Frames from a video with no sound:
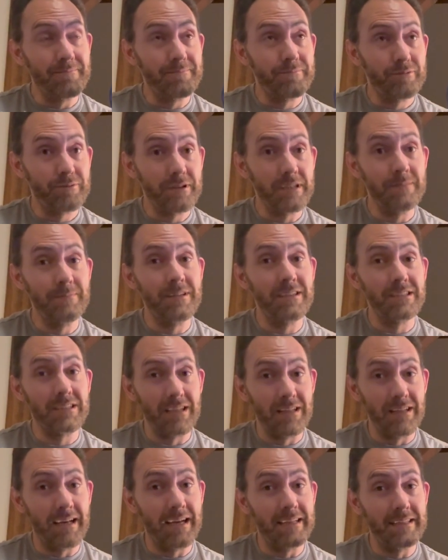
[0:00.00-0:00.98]
pretty much
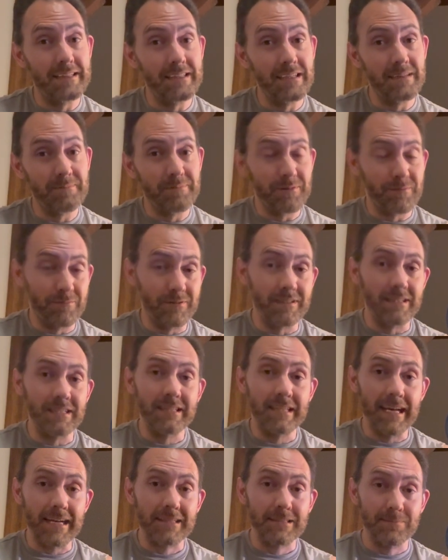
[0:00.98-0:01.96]
lined up with what the
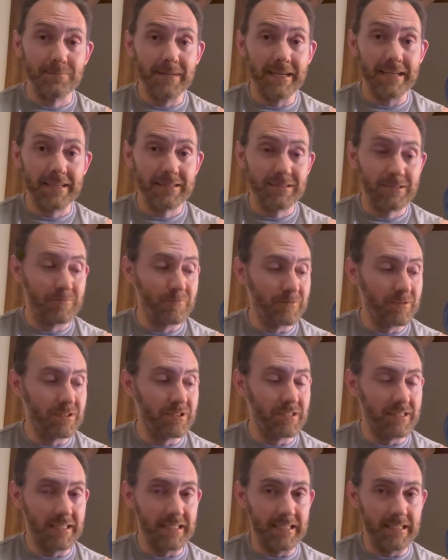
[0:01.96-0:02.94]
tech specs would
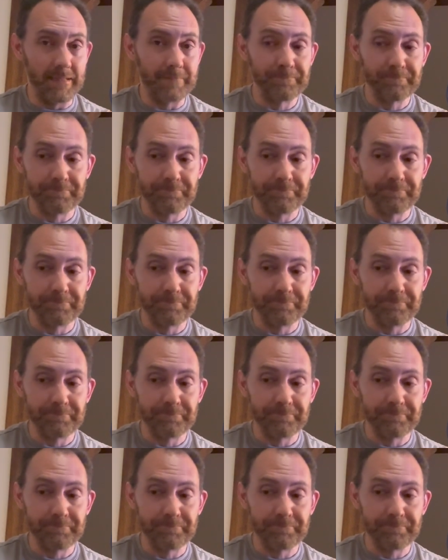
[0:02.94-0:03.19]
say.